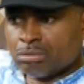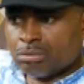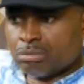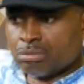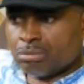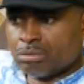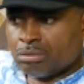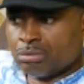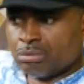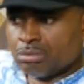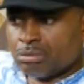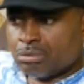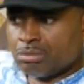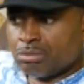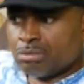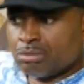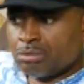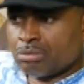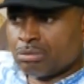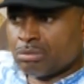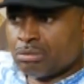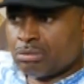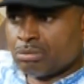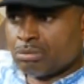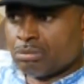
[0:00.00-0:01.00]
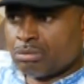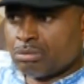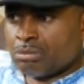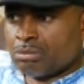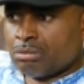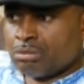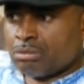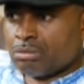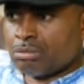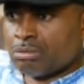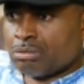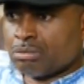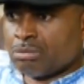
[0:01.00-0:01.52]
You need to work hard at
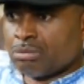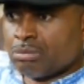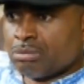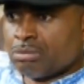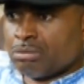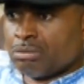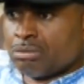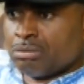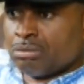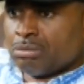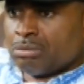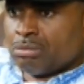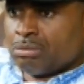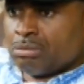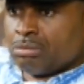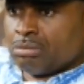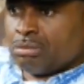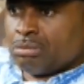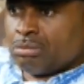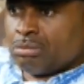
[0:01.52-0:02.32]
this one to make sure that it